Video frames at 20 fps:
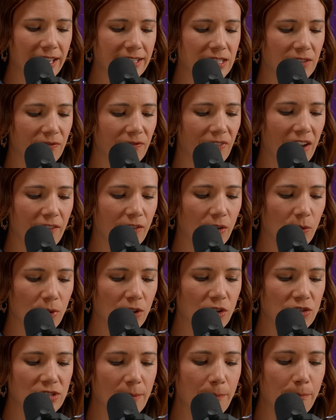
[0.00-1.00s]
It's a favorite.
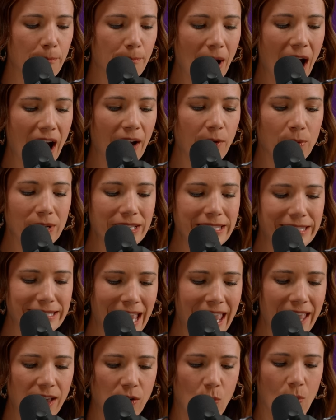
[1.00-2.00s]
Well, there's a buy one,
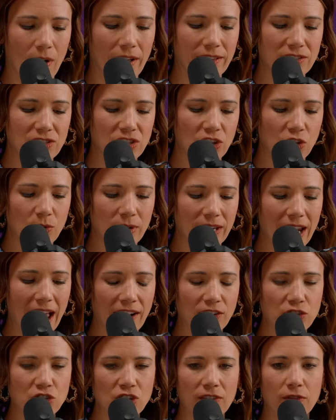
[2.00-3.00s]
take one. So you can
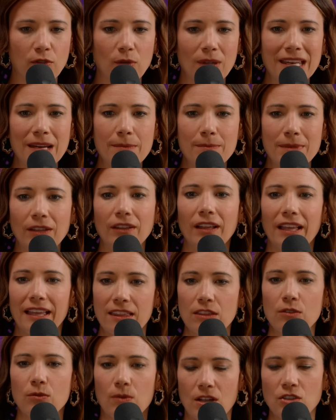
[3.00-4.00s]
actually, if you eat a meal
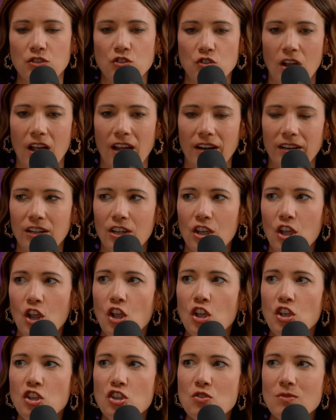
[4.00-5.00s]
in the restaurant,
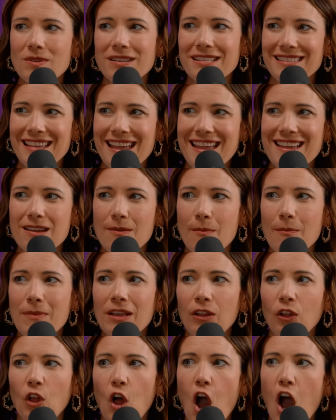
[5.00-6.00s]
you can take a
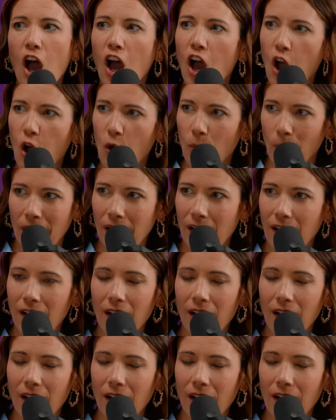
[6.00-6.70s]
meal home.